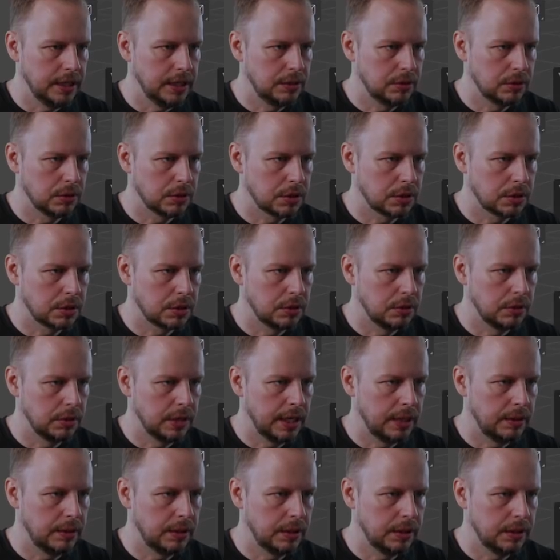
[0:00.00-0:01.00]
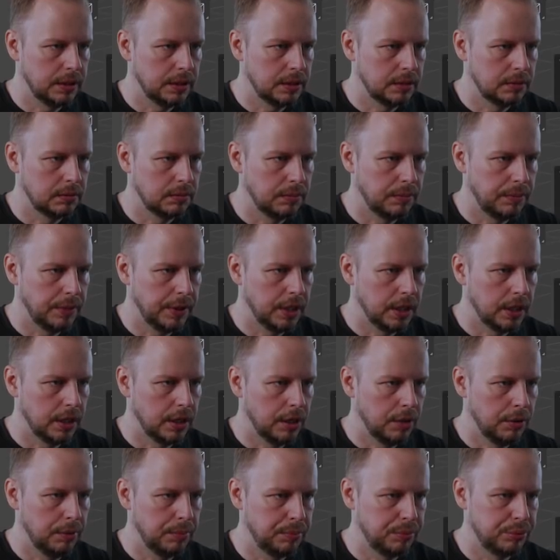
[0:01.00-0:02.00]
E to extrude that one. Bring it
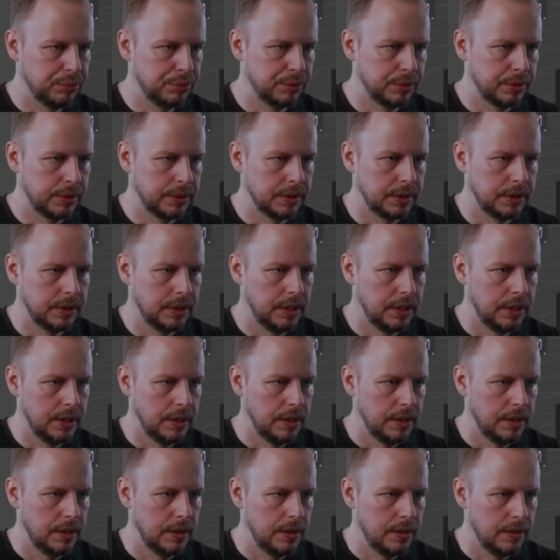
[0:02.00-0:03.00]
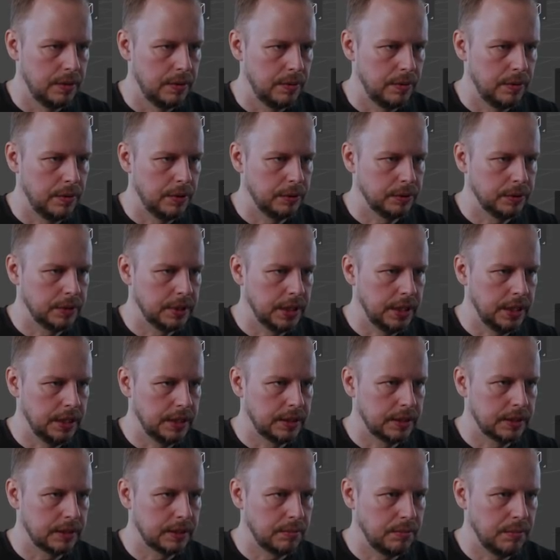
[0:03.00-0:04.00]
up. Rotate.